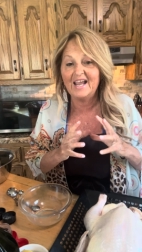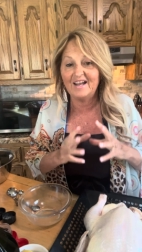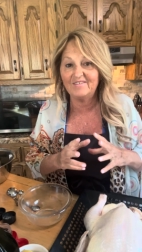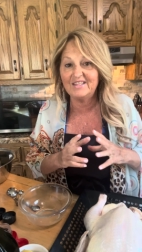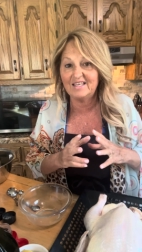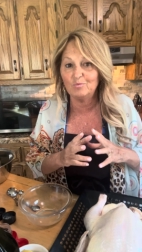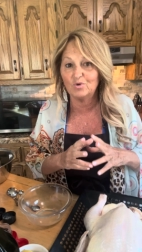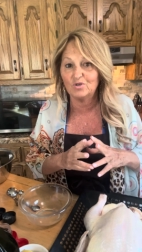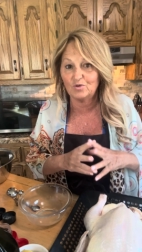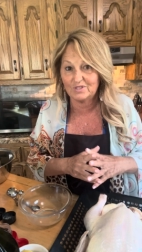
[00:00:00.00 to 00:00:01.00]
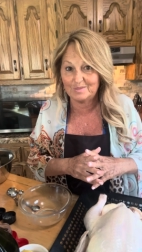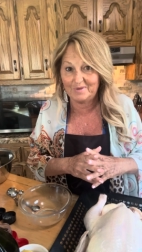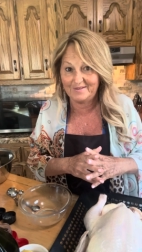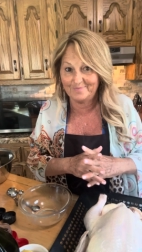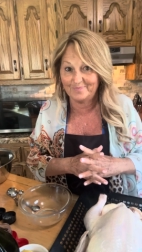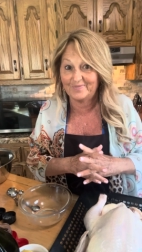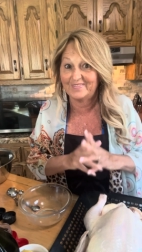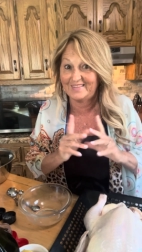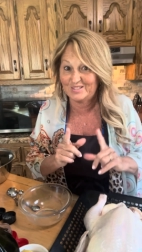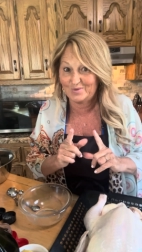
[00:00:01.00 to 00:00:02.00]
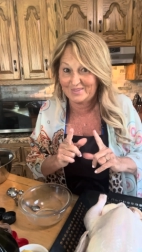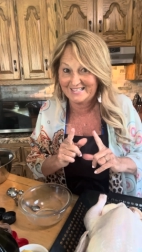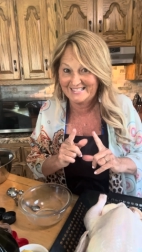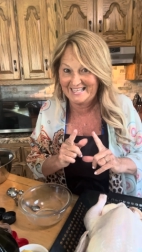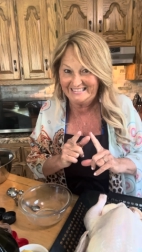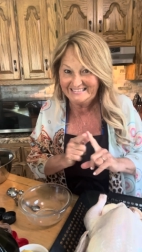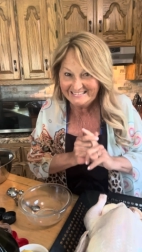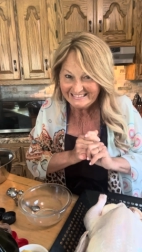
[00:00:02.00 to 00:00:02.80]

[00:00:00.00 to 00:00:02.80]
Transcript: everything more crispy. That's what they said.